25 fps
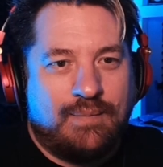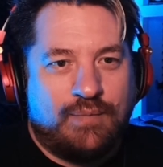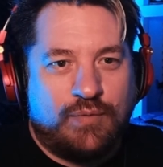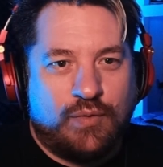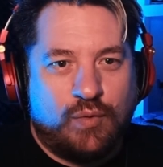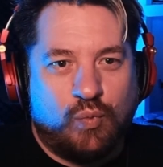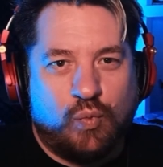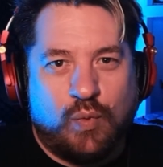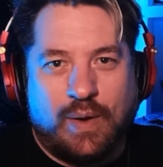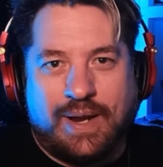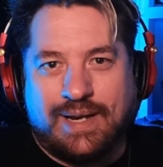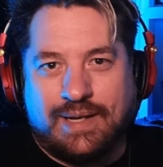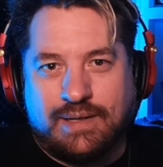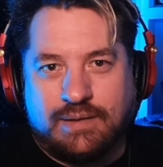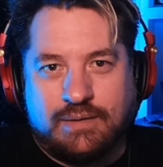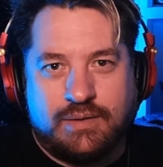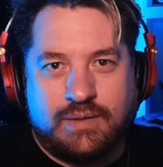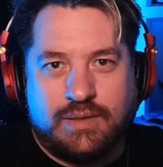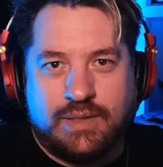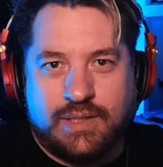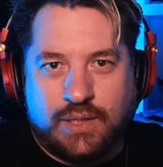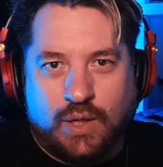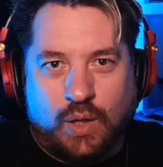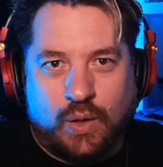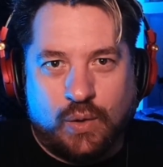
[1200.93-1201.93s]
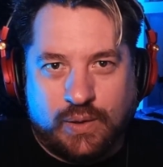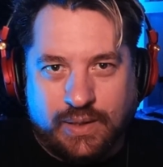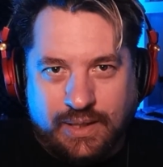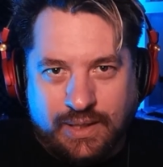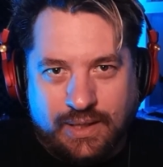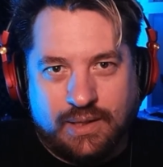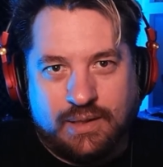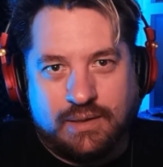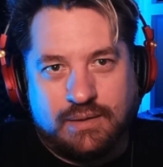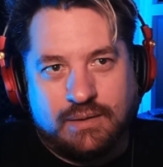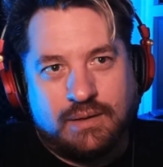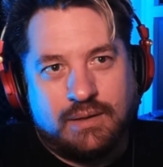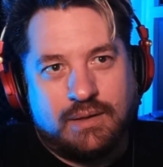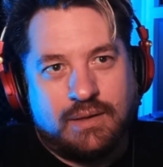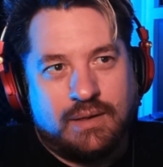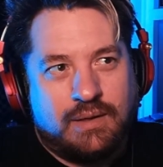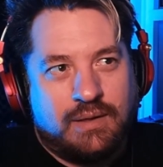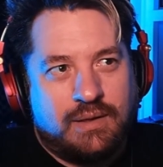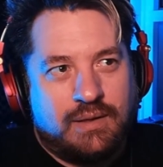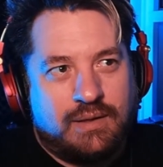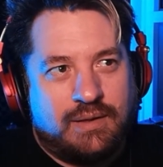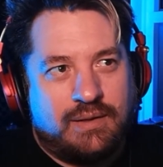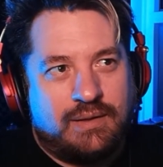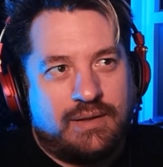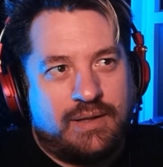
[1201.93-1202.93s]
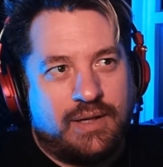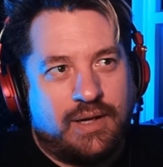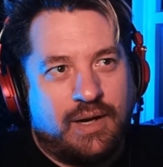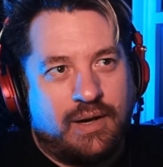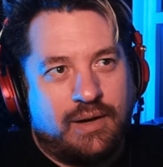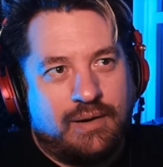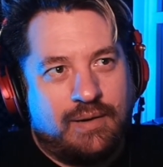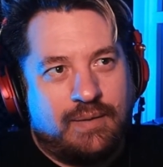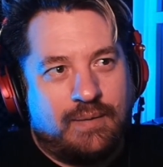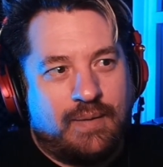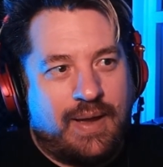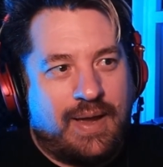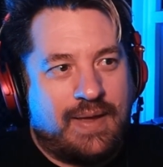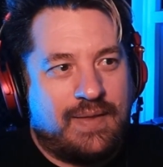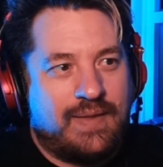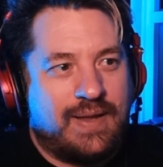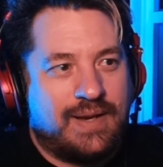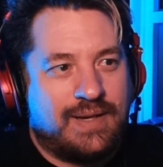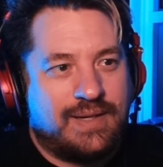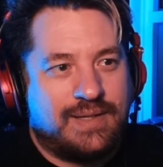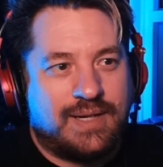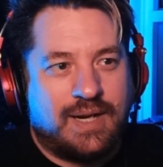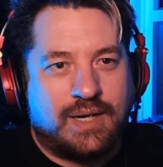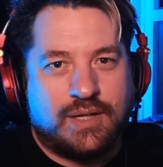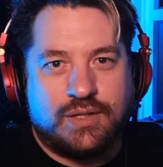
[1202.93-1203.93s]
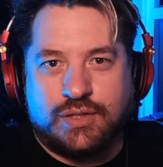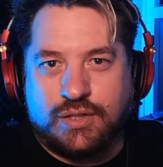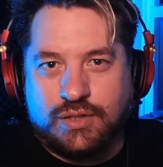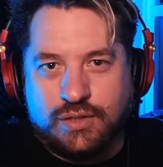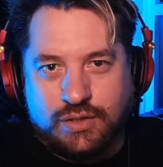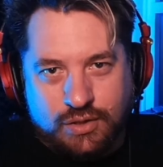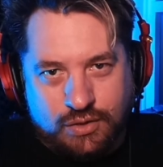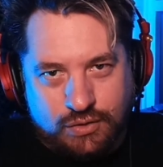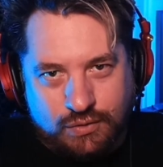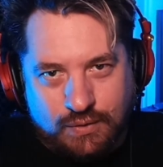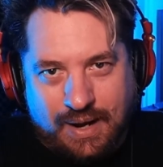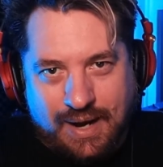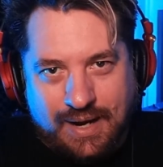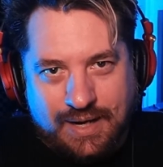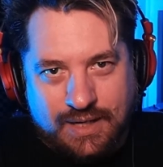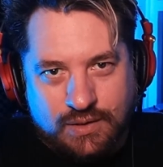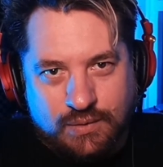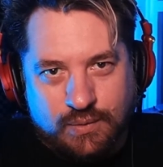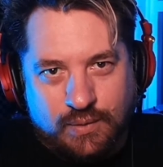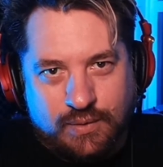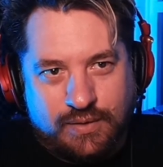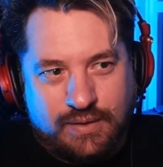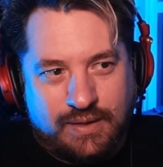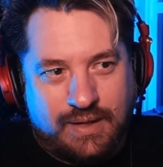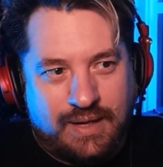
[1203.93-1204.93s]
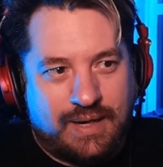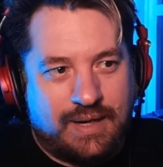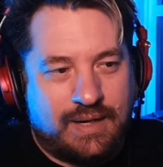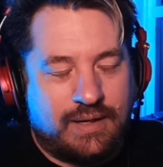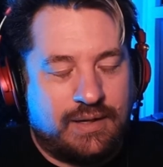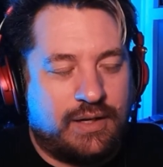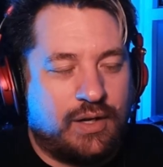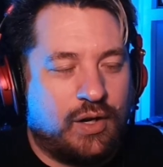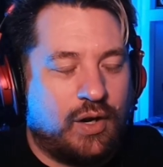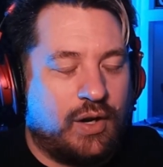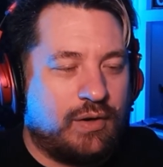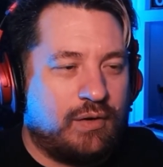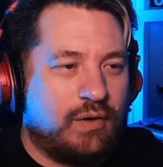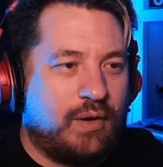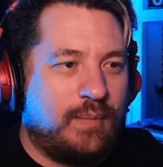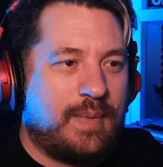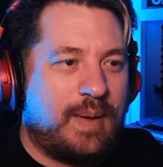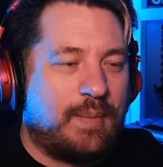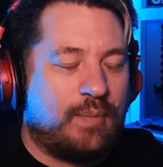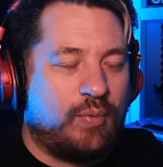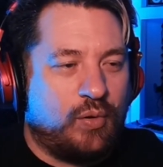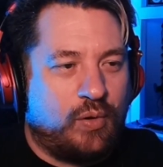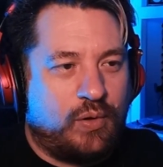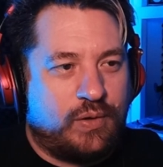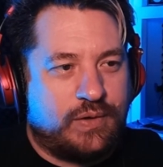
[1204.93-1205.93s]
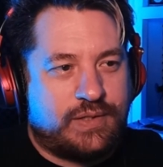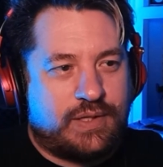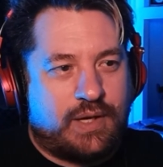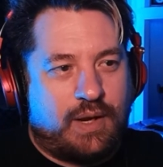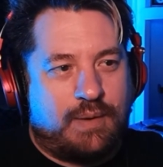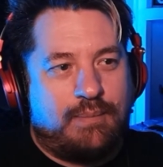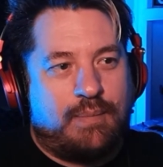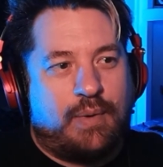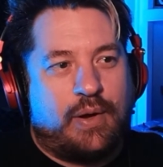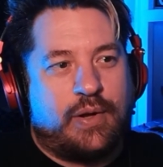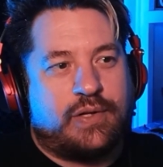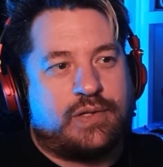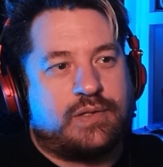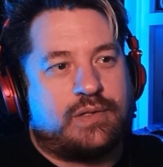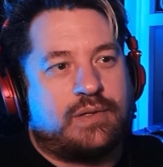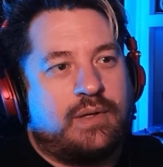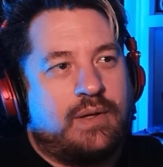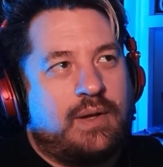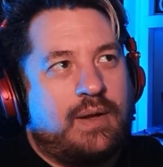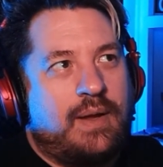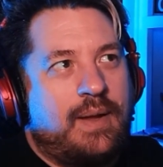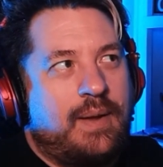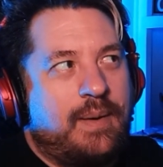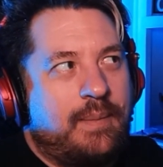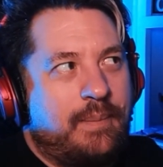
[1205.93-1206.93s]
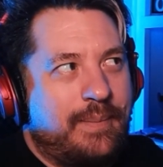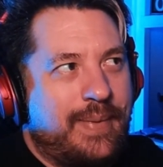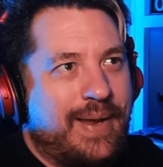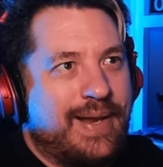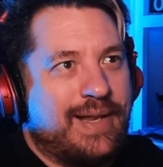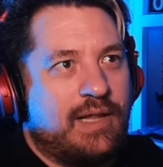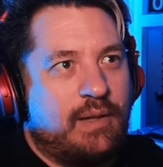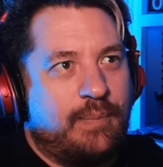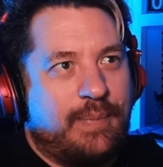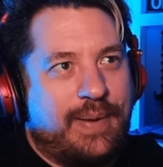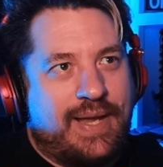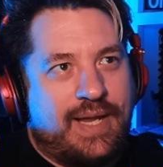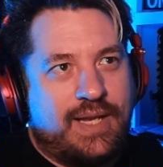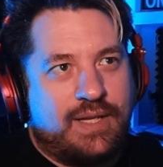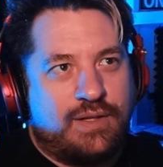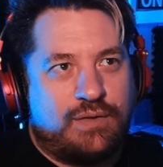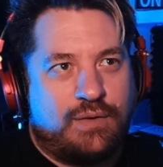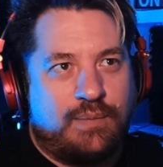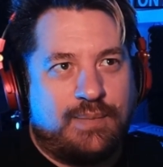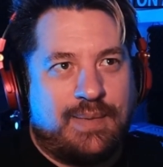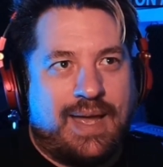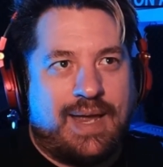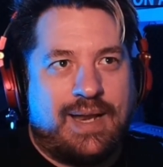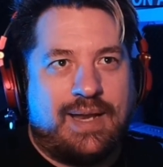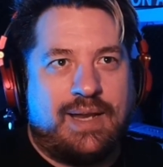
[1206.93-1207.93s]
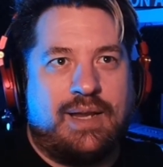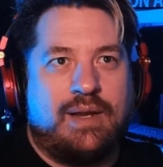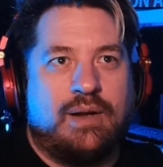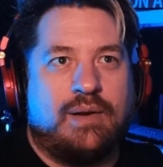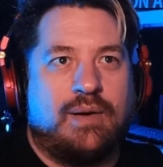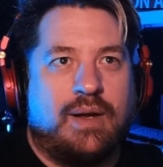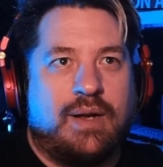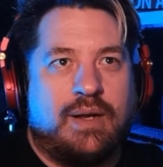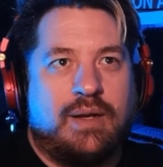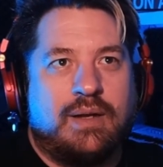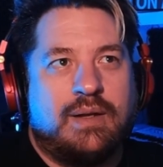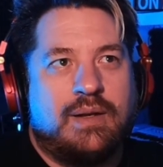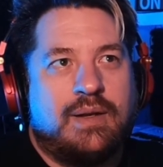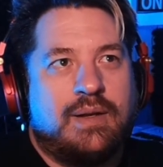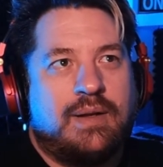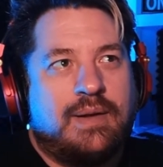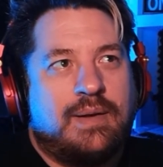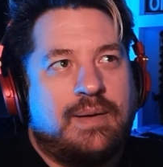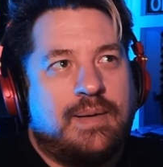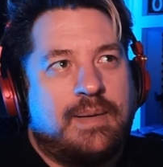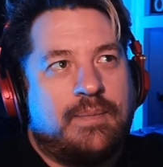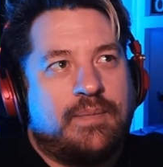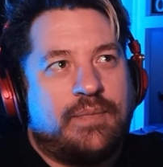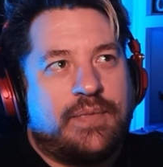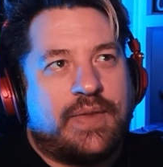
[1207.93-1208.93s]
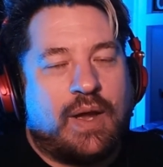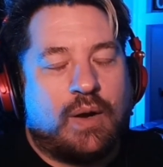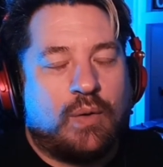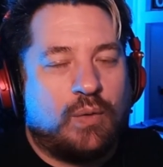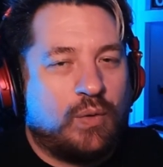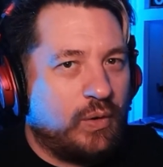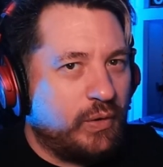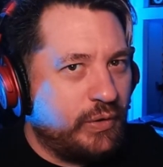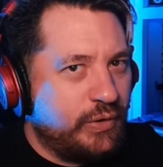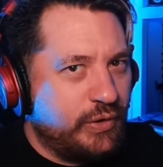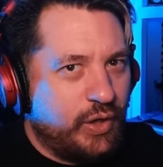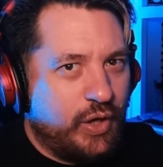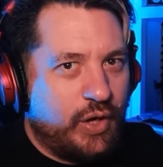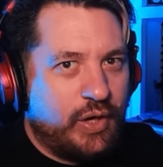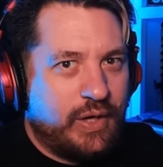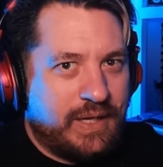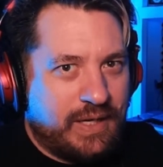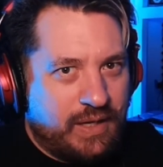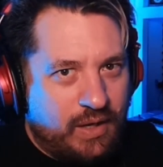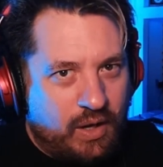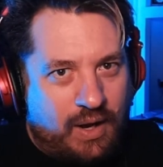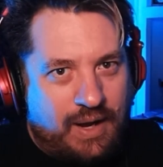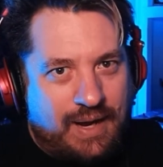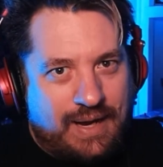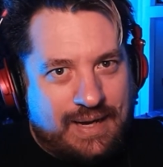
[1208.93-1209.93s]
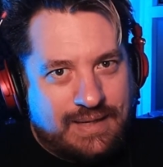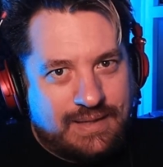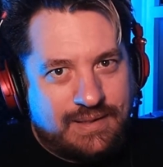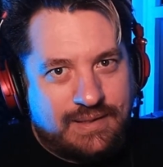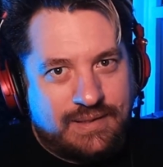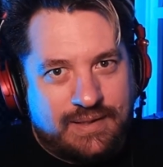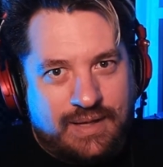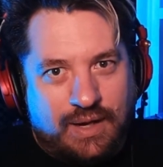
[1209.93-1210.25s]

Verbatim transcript: read Tolkien, you know, and then Dungeons and Dragons were a thing. And you got to remember also, most metal bands from that era, they were all nerdy guys.